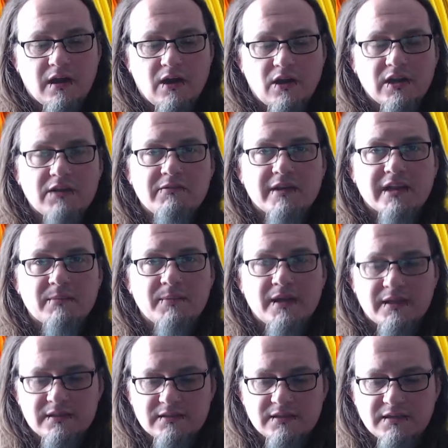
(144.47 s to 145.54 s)
Highly
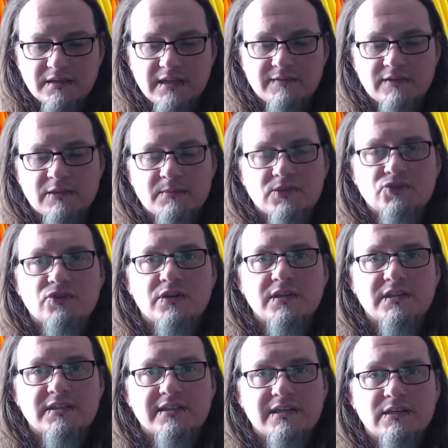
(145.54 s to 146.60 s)
recommend giving them a try
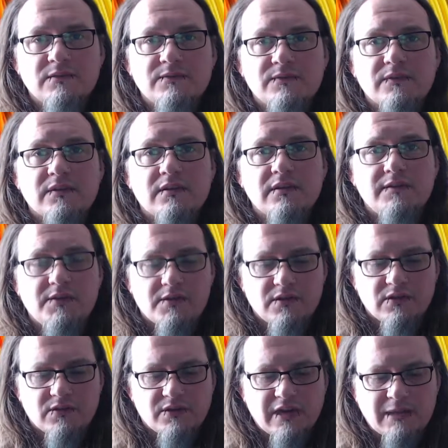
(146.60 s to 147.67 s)
yourself. You can
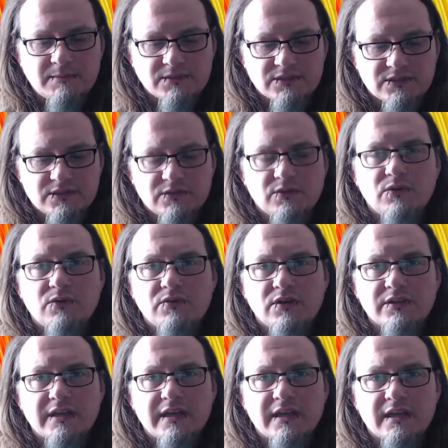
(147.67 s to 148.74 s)
look on Amazon or
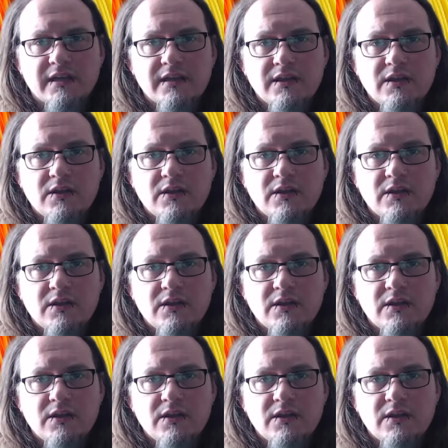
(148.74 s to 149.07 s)
on their